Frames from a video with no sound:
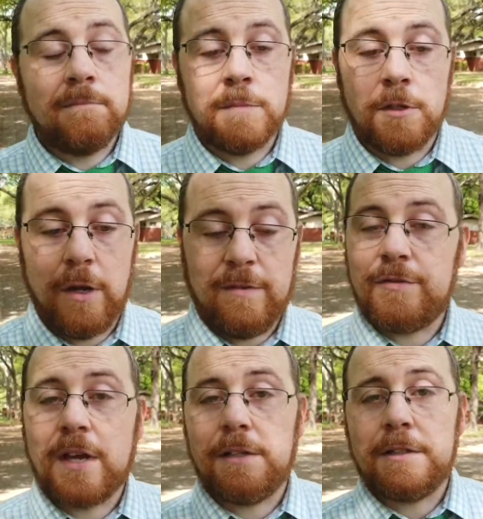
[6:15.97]
So even if
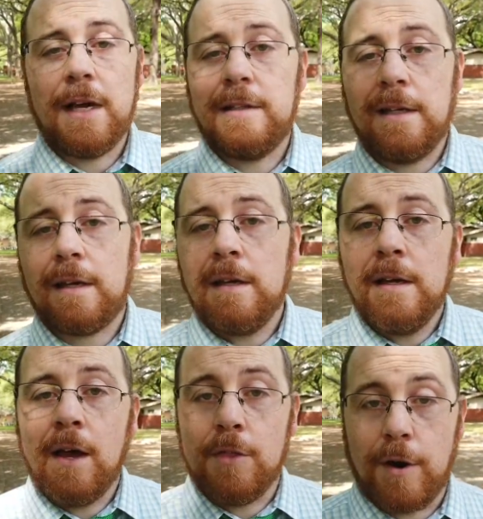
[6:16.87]
they click that link,
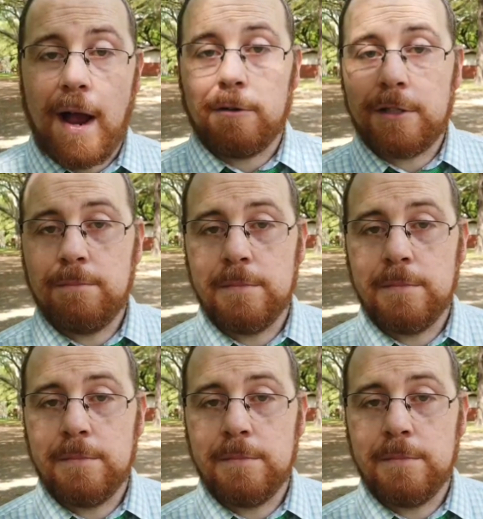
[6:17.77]
they're out.